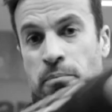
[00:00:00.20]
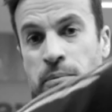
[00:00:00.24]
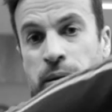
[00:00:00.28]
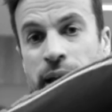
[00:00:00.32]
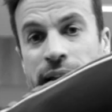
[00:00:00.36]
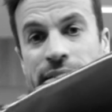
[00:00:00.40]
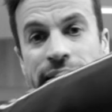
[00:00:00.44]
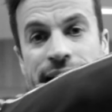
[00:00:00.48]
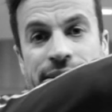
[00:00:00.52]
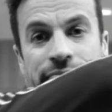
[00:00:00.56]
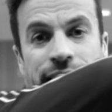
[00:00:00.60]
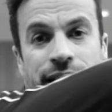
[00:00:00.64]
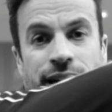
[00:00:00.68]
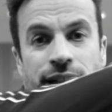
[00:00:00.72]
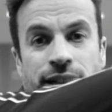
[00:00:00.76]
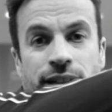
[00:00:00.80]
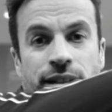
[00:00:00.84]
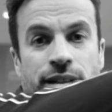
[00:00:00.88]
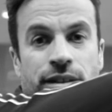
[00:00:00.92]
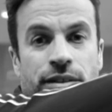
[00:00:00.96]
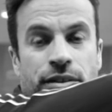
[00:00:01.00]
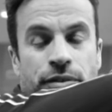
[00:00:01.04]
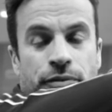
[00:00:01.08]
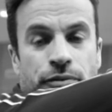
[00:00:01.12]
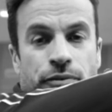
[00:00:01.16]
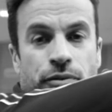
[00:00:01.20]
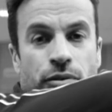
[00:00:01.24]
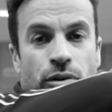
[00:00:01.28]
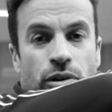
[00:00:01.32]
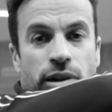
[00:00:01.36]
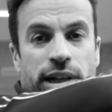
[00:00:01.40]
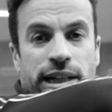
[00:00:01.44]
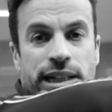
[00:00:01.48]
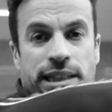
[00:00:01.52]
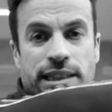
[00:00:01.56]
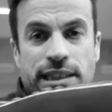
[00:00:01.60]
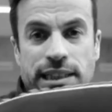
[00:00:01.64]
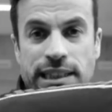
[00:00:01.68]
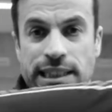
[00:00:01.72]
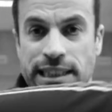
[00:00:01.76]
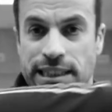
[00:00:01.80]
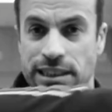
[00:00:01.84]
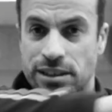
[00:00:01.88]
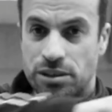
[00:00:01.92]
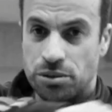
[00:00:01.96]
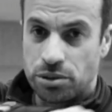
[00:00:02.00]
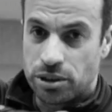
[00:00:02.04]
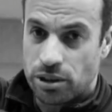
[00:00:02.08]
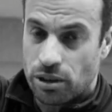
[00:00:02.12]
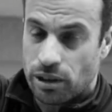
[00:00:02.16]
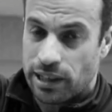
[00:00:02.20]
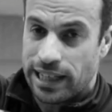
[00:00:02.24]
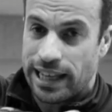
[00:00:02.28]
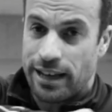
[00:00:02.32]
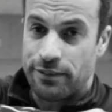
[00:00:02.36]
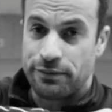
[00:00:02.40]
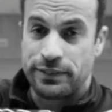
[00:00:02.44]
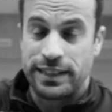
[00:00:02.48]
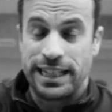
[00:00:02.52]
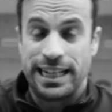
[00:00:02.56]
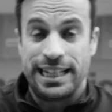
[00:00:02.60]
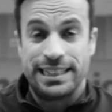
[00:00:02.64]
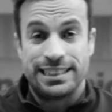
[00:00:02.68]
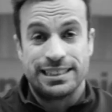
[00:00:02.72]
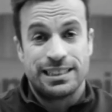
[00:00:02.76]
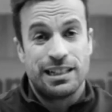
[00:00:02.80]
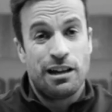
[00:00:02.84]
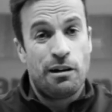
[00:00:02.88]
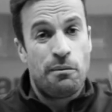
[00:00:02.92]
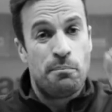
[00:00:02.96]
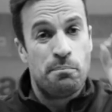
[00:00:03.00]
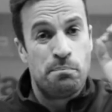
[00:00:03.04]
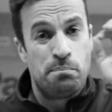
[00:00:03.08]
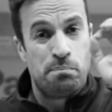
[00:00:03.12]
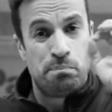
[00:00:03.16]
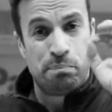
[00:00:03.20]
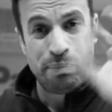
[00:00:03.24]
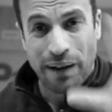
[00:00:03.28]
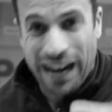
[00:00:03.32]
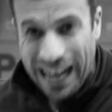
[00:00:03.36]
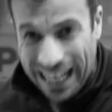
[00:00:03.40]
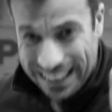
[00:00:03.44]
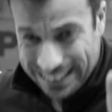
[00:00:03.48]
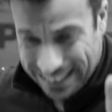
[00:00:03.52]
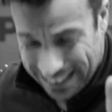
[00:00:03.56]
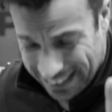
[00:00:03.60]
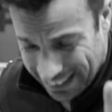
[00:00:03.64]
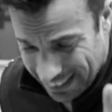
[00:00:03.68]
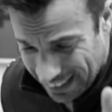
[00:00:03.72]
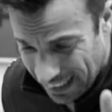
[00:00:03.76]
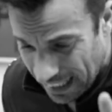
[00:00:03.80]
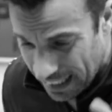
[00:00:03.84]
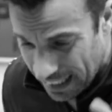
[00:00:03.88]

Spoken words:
play the forehand into your left hand. But,